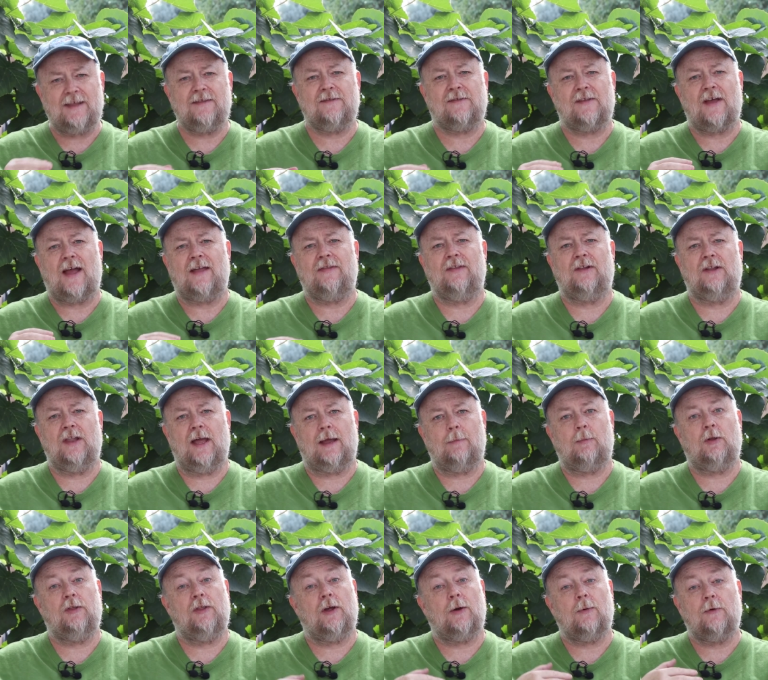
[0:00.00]
inside the
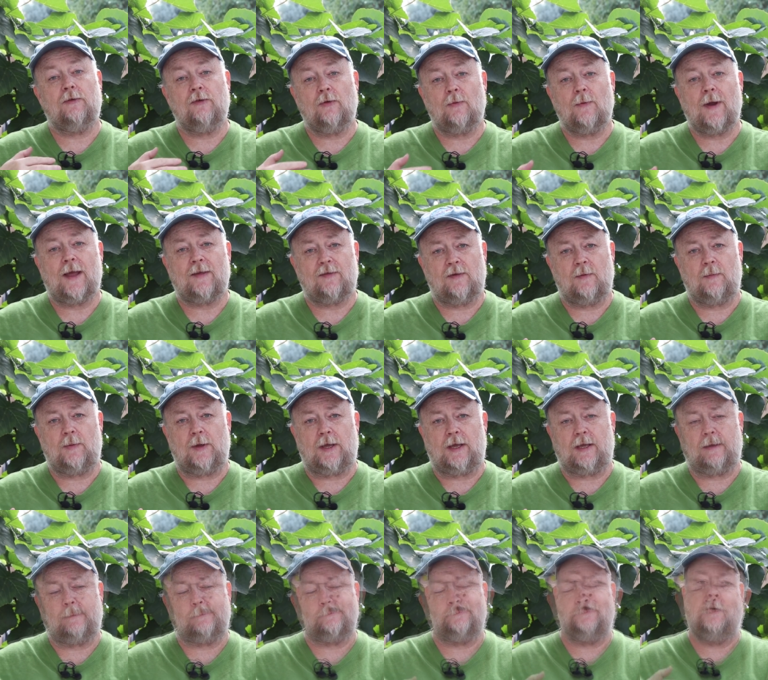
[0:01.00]
label, there was a
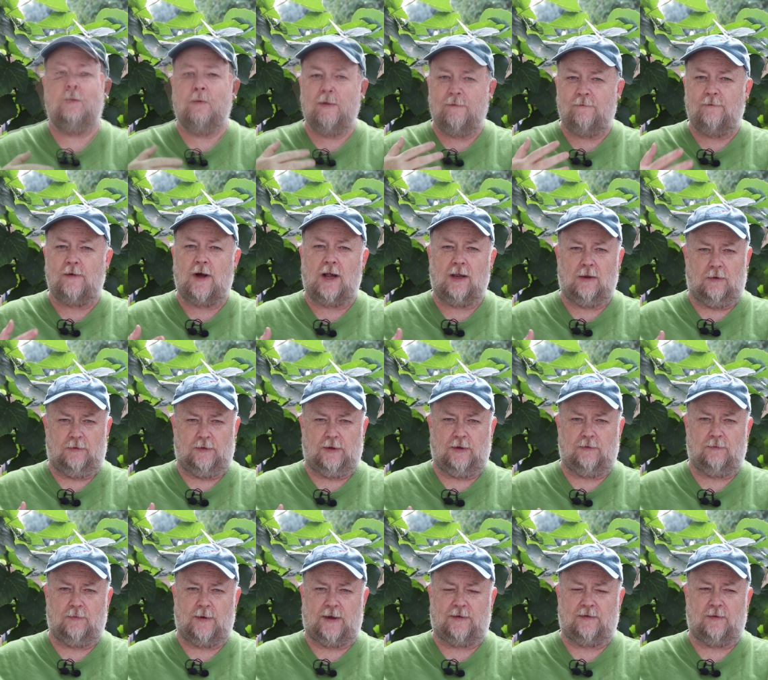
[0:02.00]
recipe. We followed
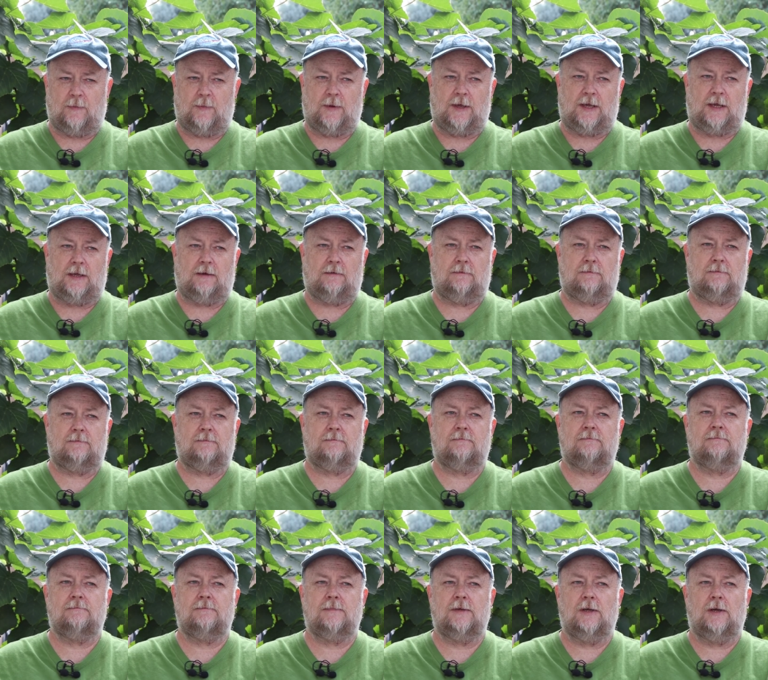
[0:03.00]
this recipe.
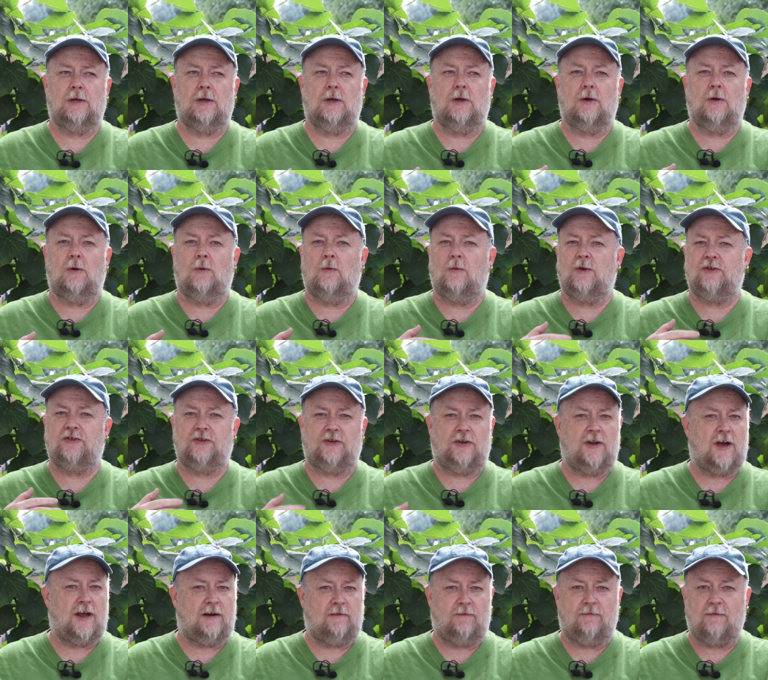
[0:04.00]
We should
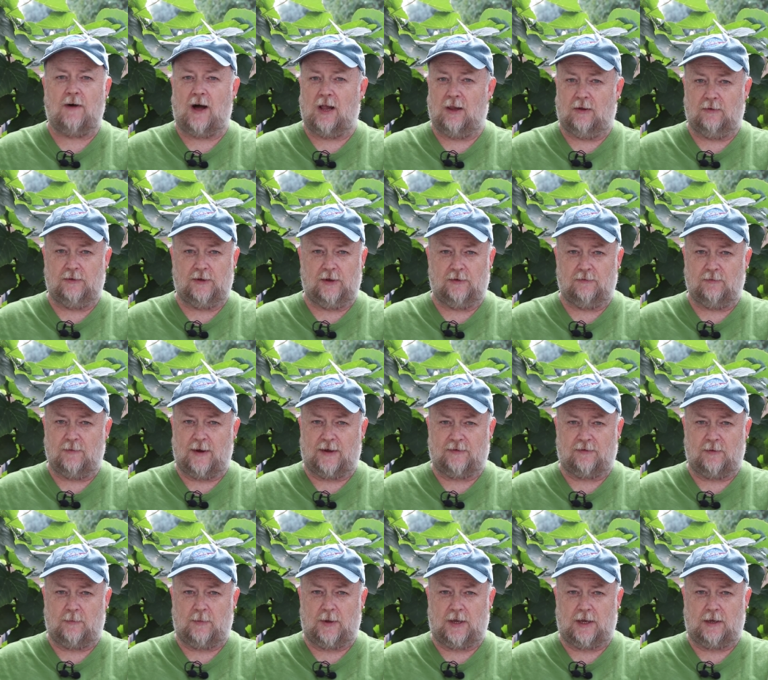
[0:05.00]
not have followed this
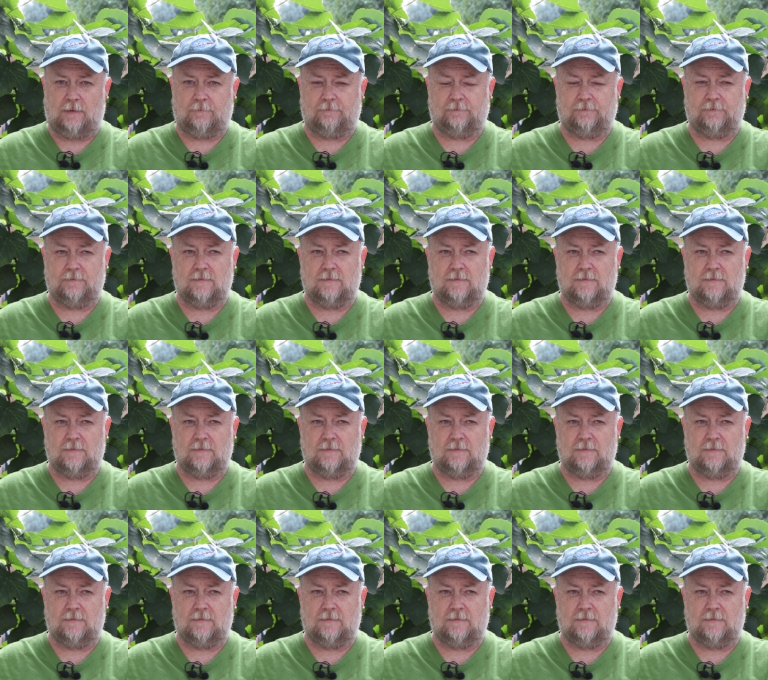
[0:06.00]
recipe,